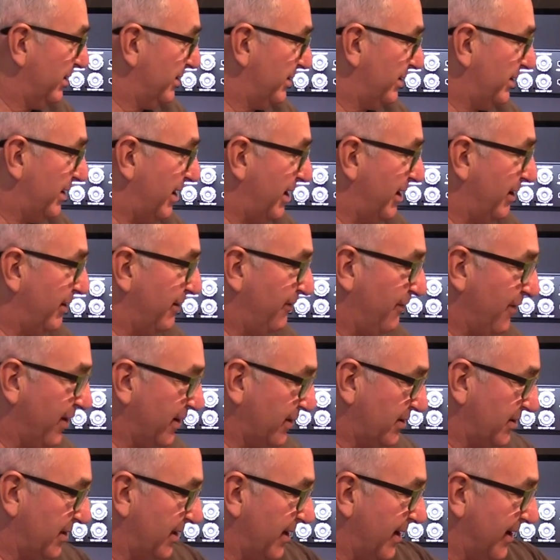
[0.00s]
So the
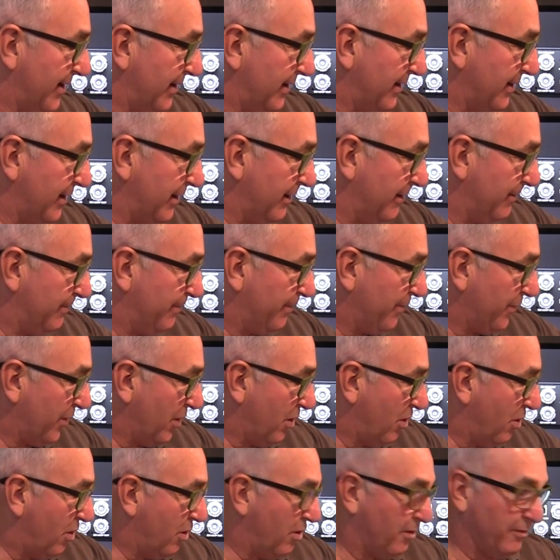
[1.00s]
functionality
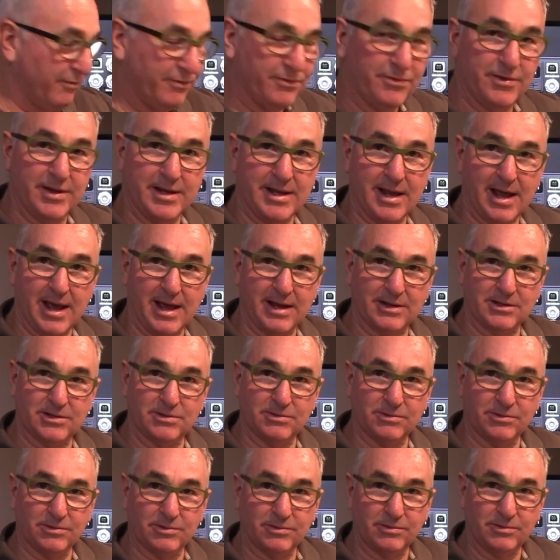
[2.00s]
of the
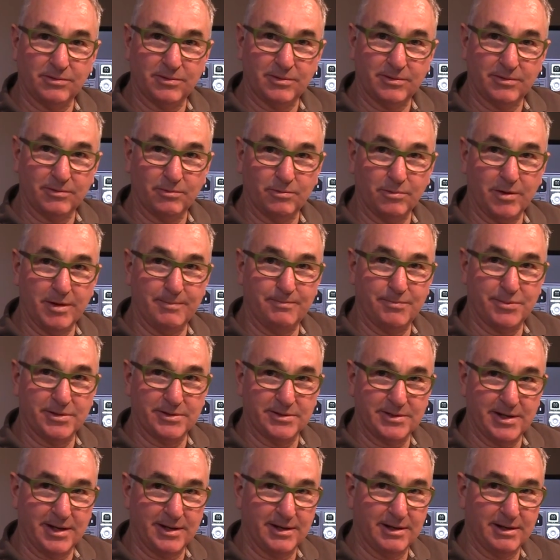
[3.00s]
actual web
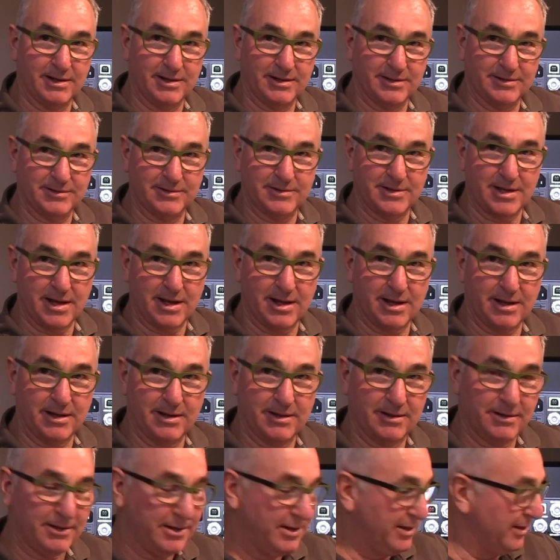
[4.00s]
presenter
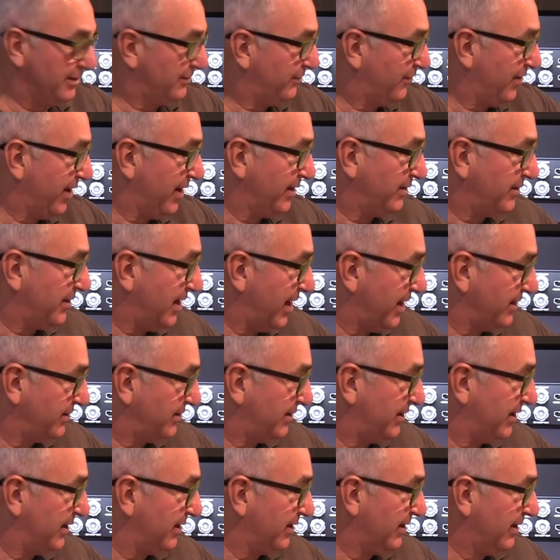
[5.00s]
is
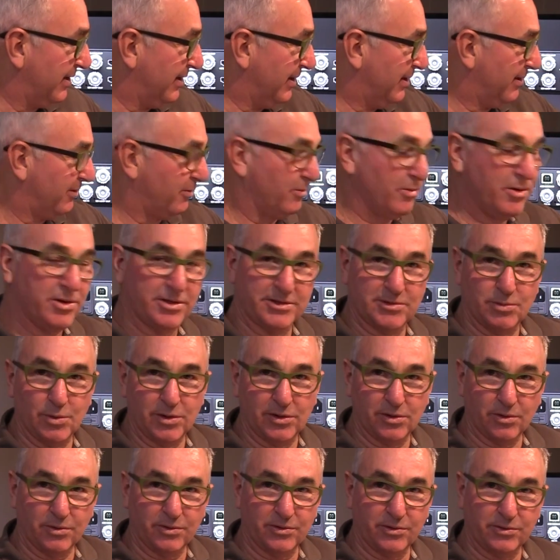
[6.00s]
fantastic, works
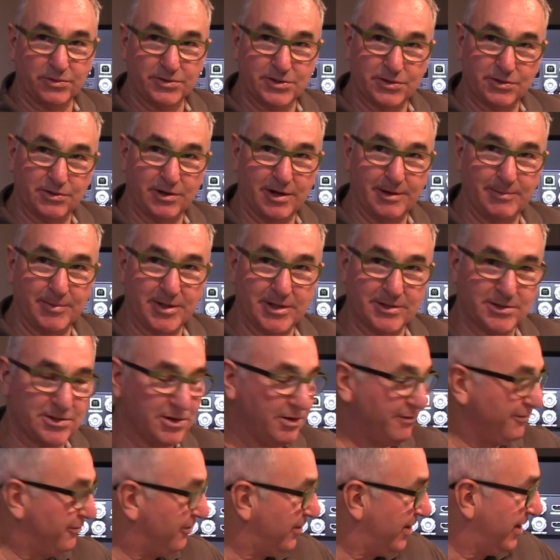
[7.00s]
with all streaming
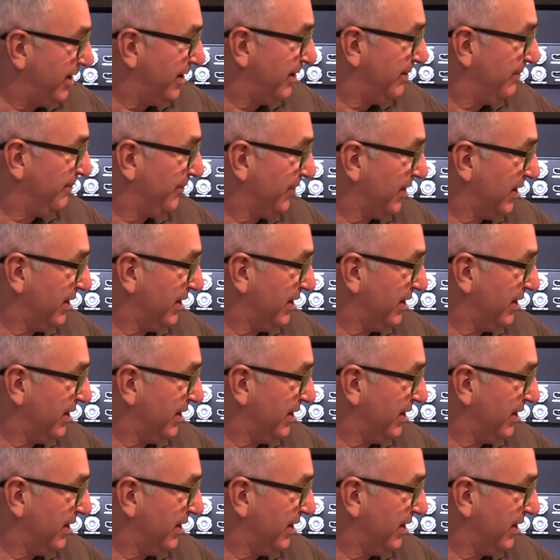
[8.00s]
software,